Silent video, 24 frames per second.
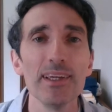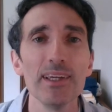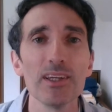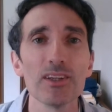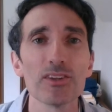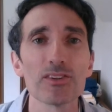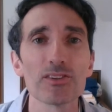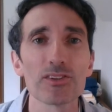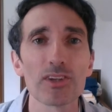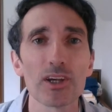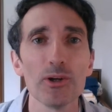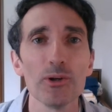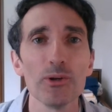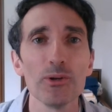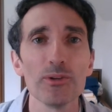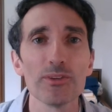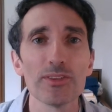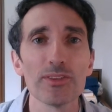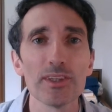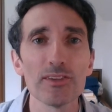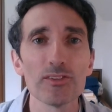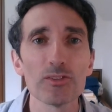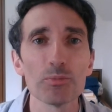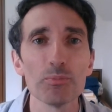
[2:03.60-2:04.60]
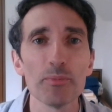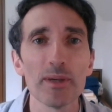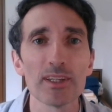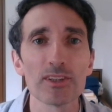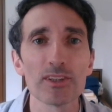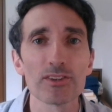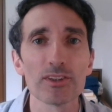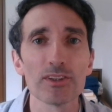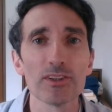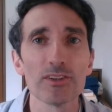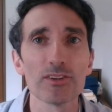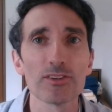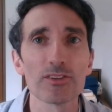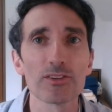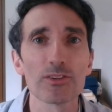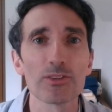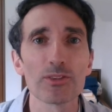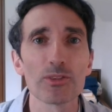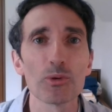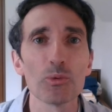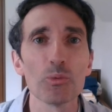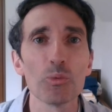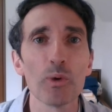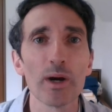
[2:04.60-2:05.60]
So this measures
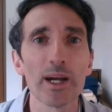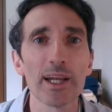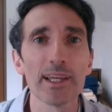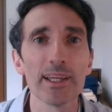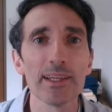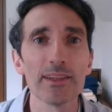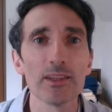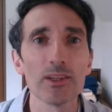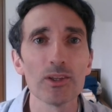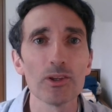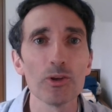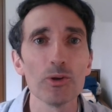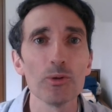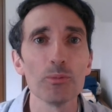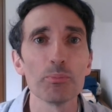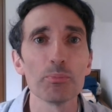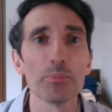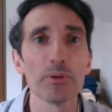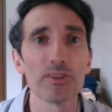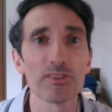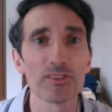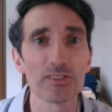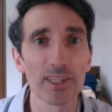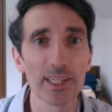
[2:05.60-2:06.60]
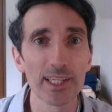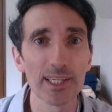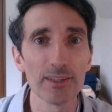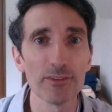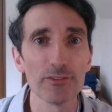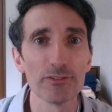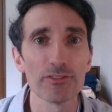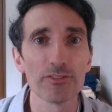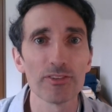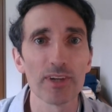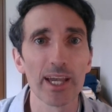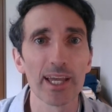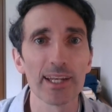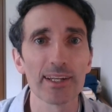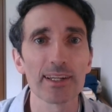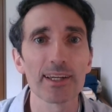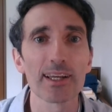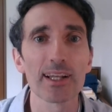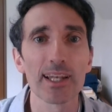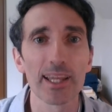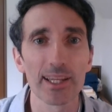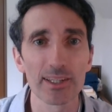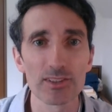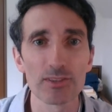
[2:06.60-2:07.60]
the way that you perceive and
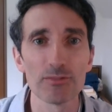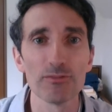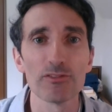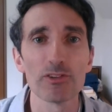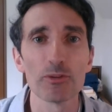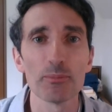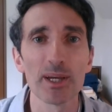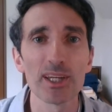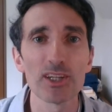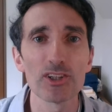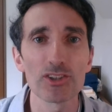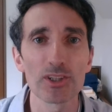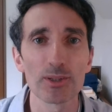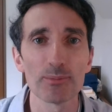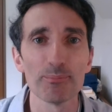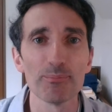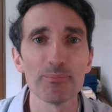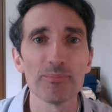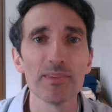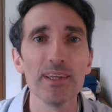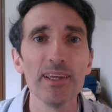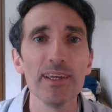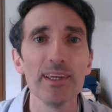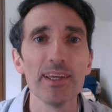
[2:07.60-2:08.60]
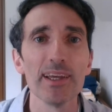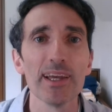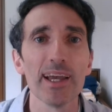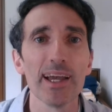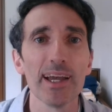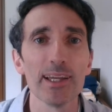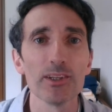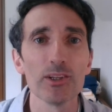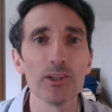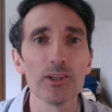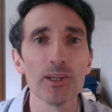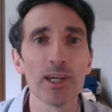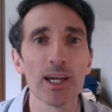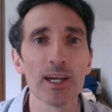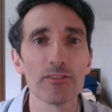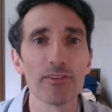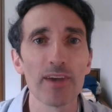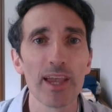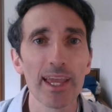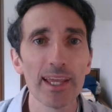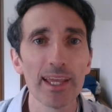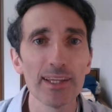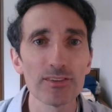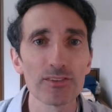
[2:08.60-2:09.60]
collect information. And you have
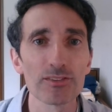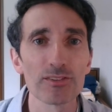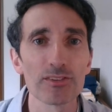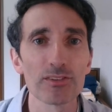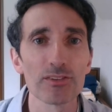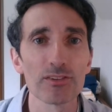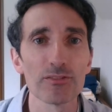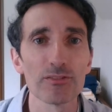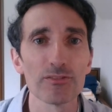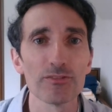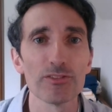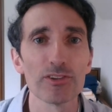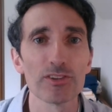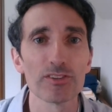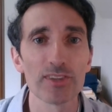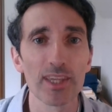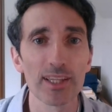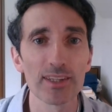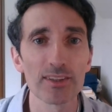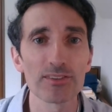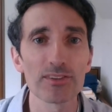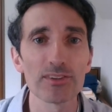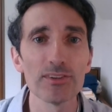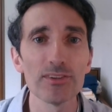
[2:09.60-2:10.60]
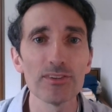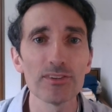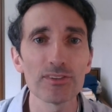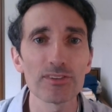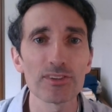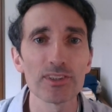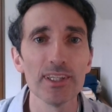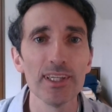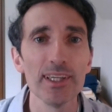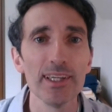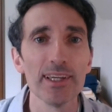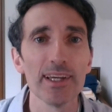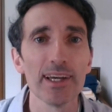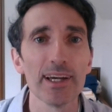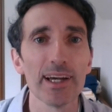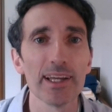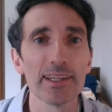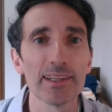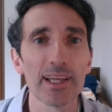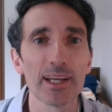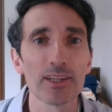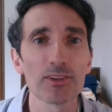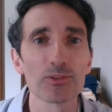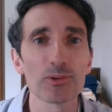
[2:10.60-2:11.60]
S for senses,
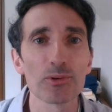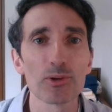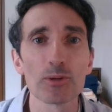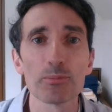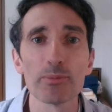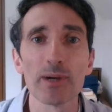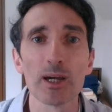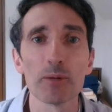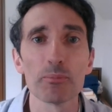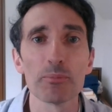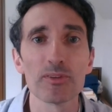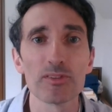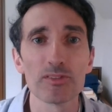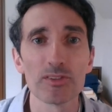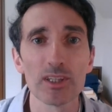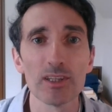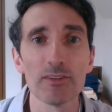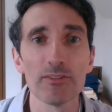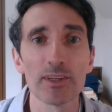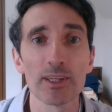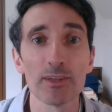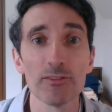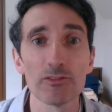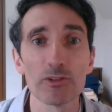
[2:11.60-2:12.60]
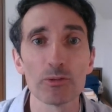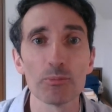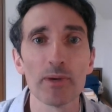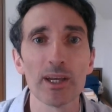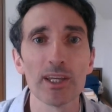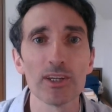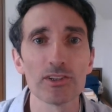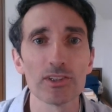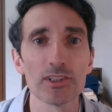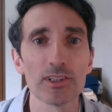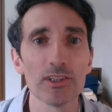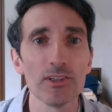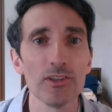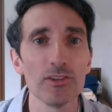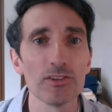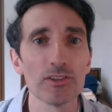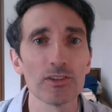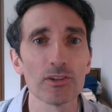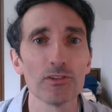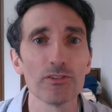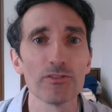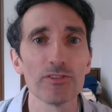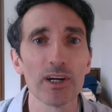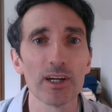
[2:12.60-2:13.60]
and that's all about perceiving information using
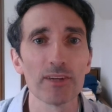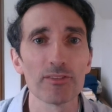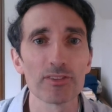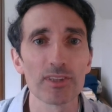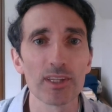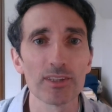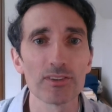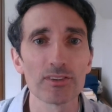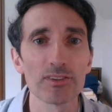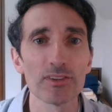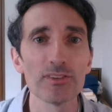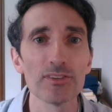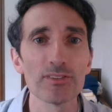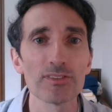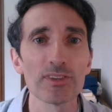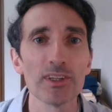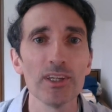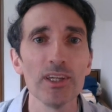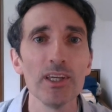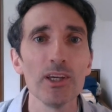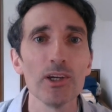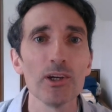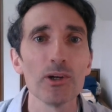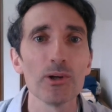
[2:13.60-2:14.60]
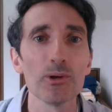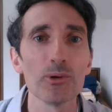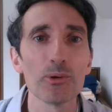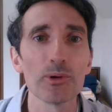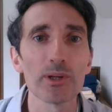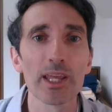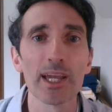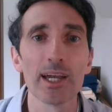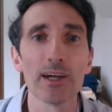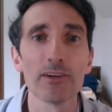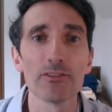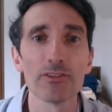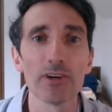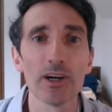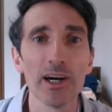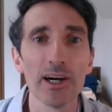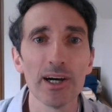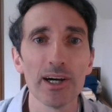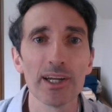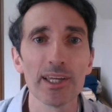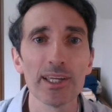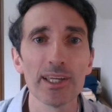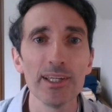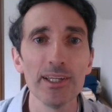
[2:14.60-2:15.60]
your 5 senses. Or you have
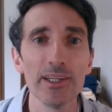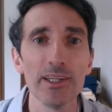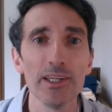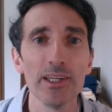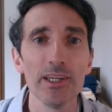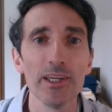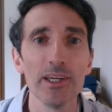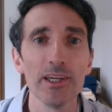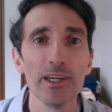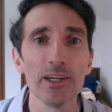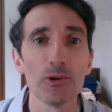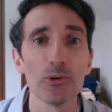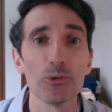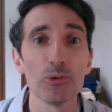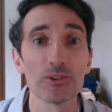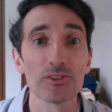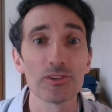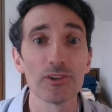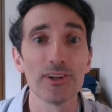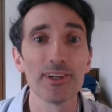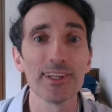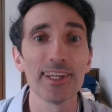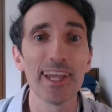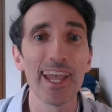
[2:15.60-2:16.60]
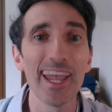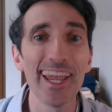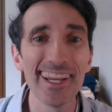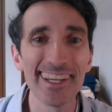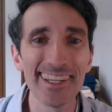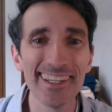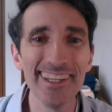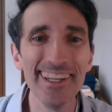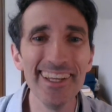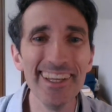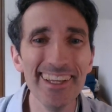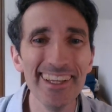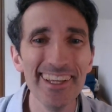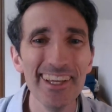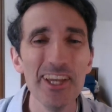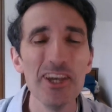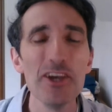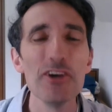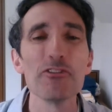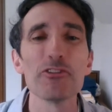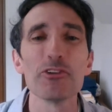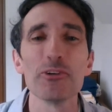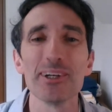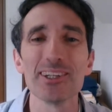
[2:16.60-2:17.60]
N
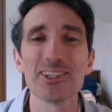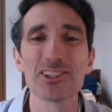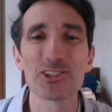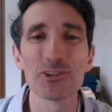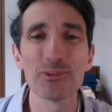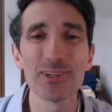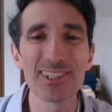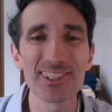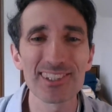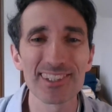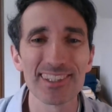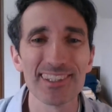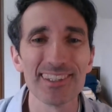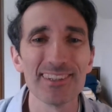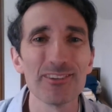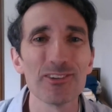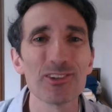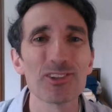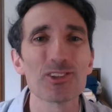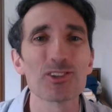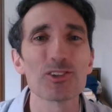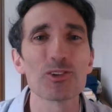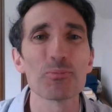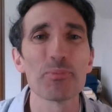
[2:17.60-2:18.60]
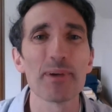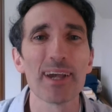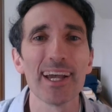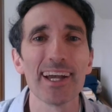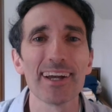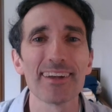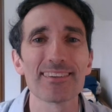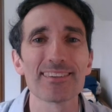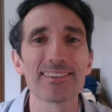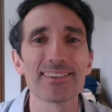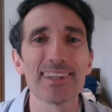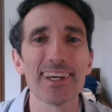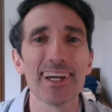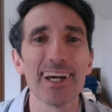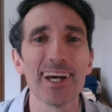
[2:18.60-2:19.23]
for intuition, which is about